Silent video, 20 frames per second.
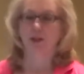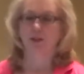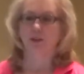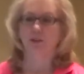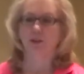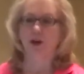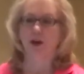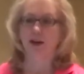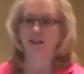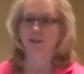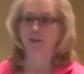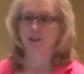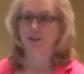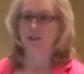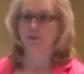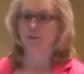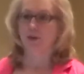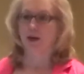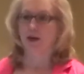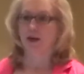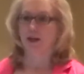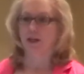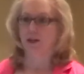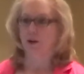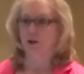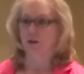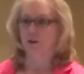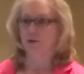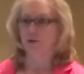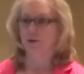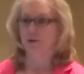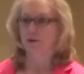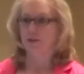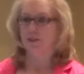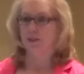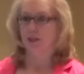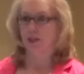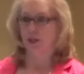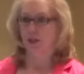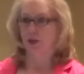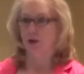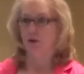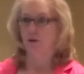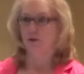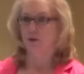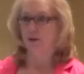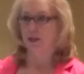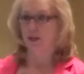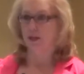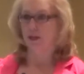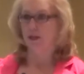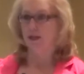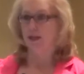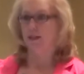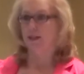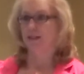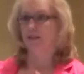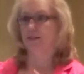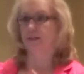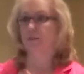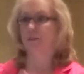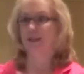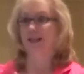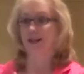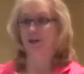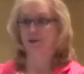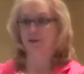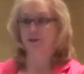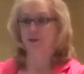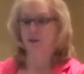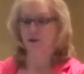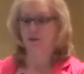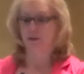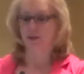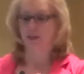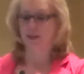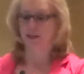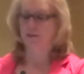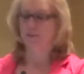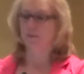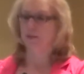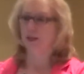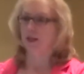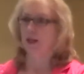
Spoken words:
not just by coders that coded and then somebody else coded it,